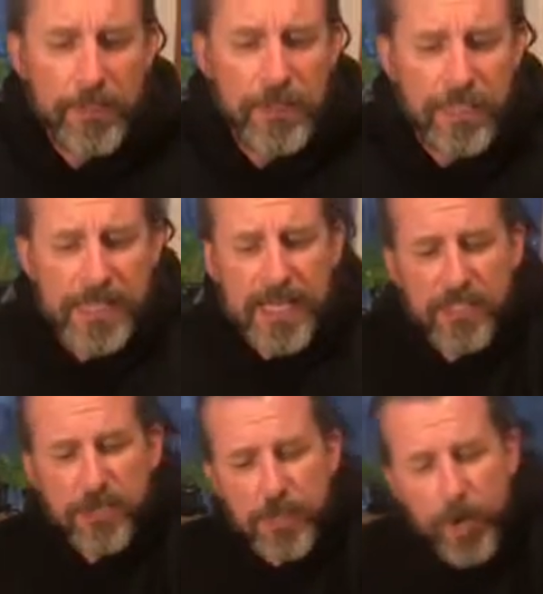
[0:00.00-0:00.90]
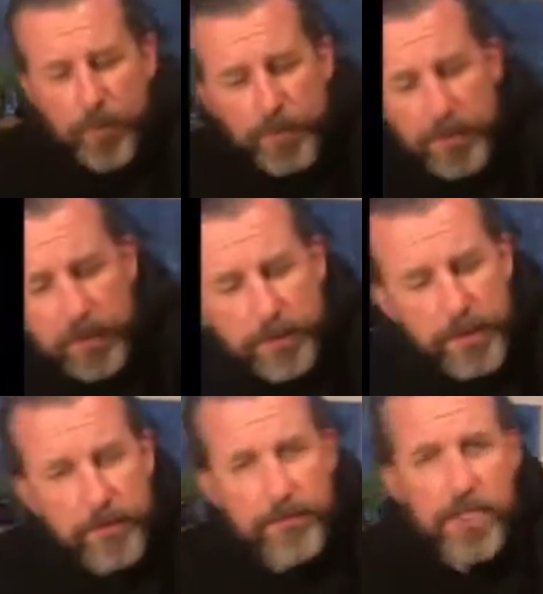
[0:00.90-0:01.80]
This has no
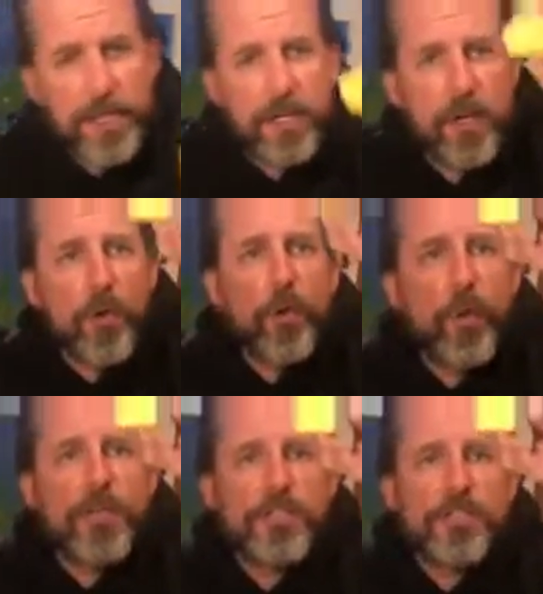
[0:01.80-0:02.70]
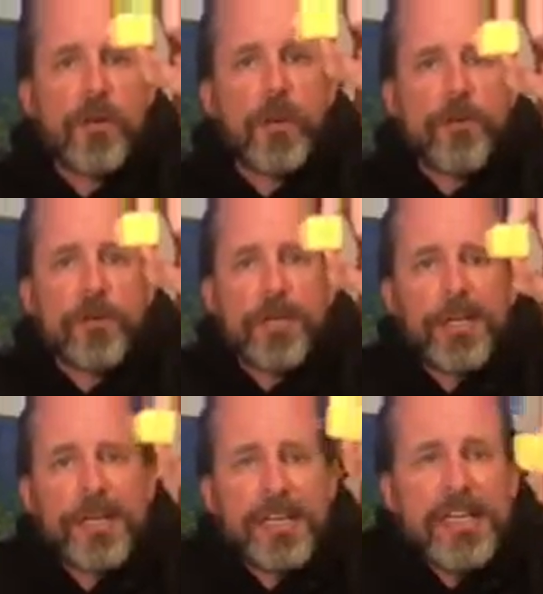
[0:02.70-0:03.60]
preservatives in it whatsoever.
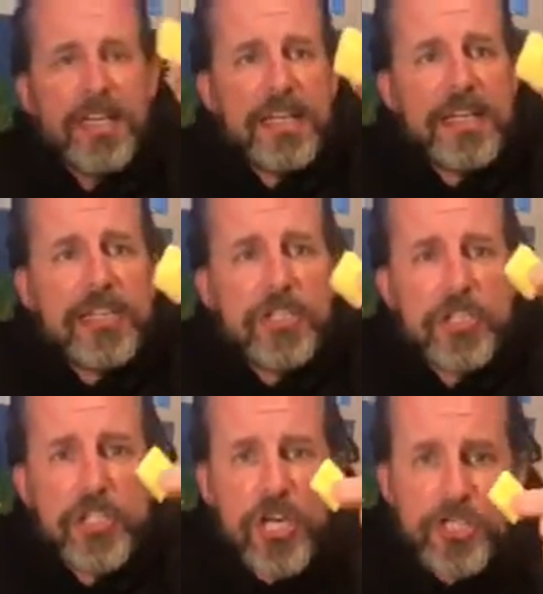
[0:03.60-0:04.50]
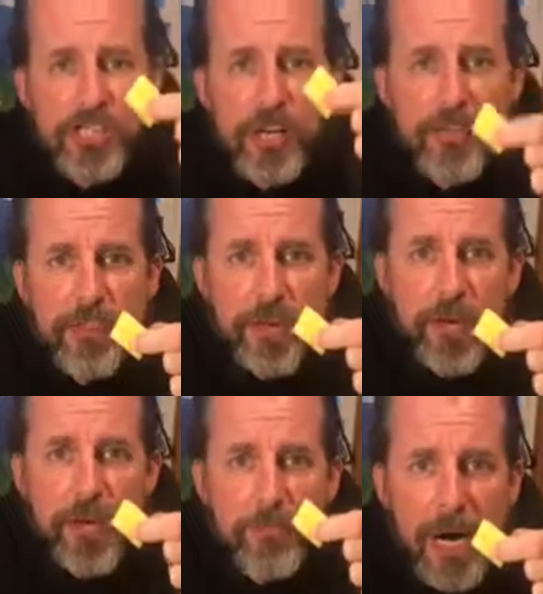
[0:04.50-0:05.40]
It is just
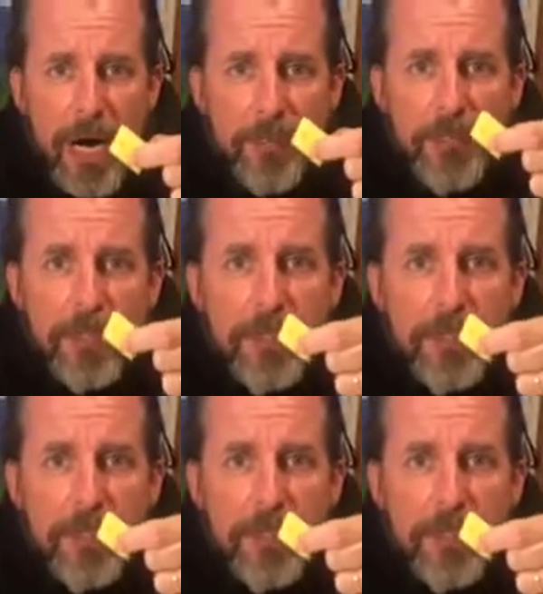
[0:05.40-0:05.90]
the bomb.